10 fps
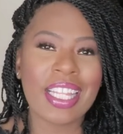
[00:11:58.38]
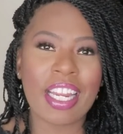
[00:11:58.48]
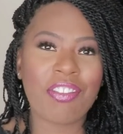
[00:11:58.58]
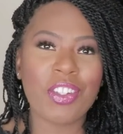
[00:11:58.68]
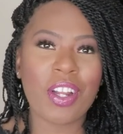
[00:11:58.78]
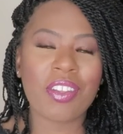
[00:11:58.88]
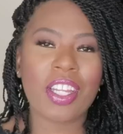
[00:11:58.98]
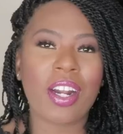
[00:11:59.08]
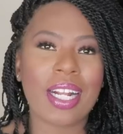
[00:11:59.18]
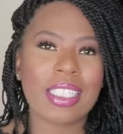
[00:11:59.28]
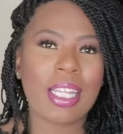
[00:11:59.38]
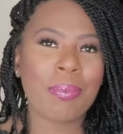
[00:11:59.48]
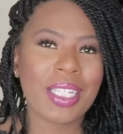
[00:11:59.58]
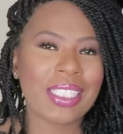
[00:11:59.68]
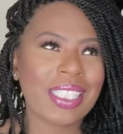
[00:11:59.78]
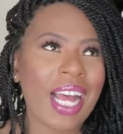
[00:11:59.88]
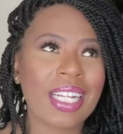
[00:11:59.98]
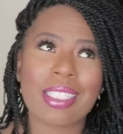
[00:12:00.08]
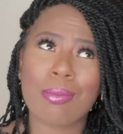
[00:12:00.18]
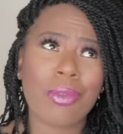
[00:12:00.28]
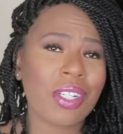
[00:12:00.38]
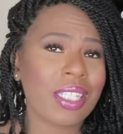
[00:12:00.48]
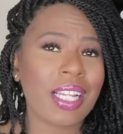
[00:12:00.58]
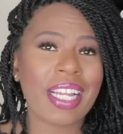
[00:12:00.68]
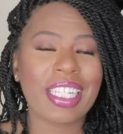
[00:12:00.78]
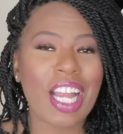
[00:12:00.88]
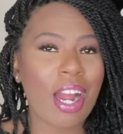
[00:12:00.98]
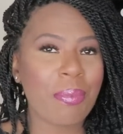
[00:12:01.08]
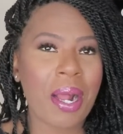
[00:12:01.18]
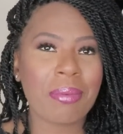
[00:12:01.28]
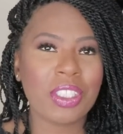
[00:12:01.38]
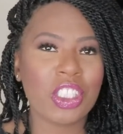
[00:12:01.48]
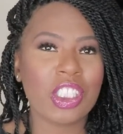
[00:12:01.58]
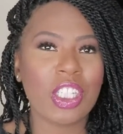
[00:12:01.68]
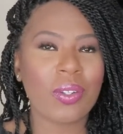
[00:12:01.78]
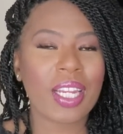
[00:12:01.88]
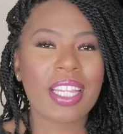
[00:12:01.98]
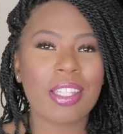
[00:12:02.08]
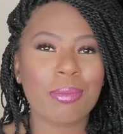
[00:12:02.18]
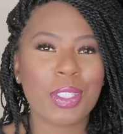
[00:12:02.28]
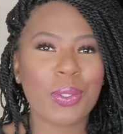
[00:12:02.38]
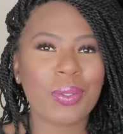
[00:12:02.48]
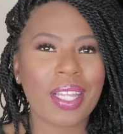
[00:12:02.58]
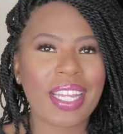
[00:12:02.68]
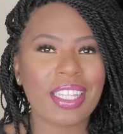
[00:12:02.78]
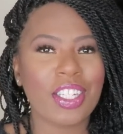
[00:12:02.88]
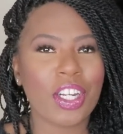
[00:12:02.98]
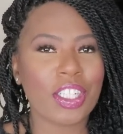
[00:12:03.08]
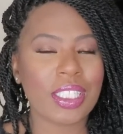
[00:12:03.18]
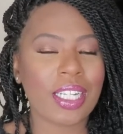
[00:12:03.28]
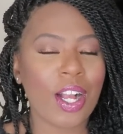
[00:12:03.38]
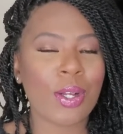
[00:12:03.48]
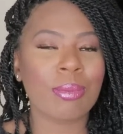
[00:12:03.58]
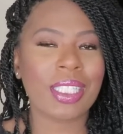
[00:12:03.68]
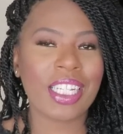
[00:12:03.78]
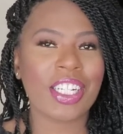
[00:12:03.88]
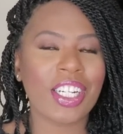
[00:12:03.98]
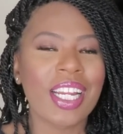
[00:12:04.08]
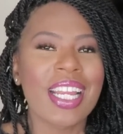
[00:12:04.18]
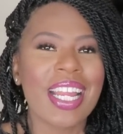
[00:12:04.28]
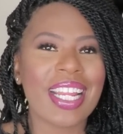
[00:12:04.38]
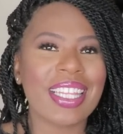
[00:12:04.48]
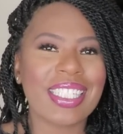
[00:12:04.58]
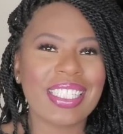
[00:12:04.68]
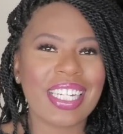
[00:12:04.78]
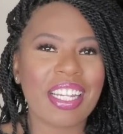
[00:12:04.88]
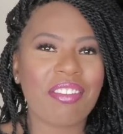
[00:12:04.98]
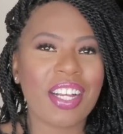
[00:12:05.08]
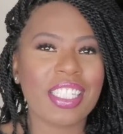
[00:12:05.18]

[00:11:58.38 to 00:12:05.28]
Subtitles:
that, if you know, that are accepting socks. More than likely, I'll probably just donate them to like the nursing homes here in the city of